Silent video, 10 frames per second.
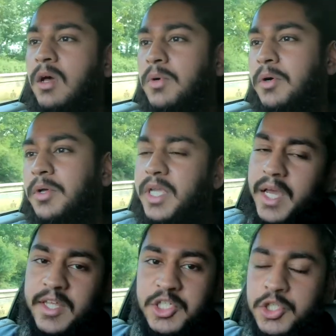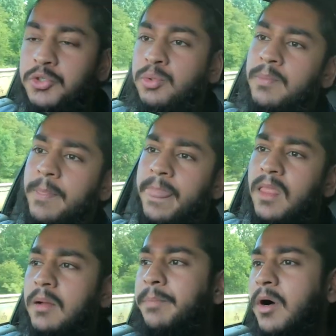Well, yeah, that's true,
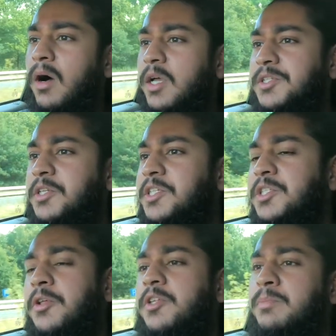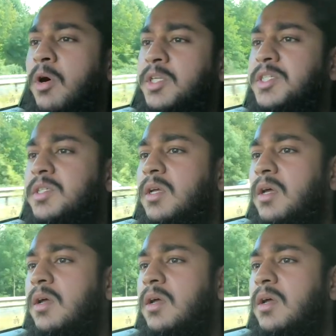but as soon as you do those mods,